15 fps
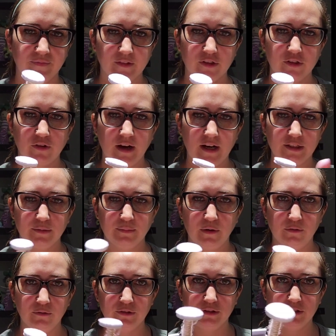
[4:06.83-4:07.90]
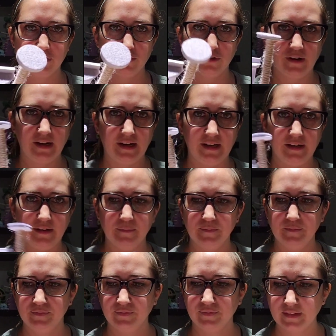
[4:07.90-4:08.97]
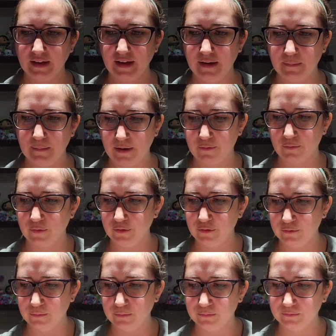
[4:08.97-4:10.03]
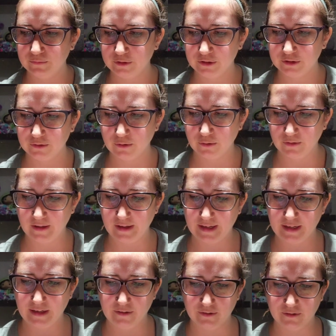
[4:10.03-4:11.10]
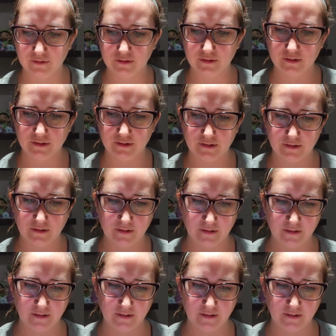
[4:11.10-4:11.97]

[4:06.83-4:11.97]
scratch post tree in my room. So like here's,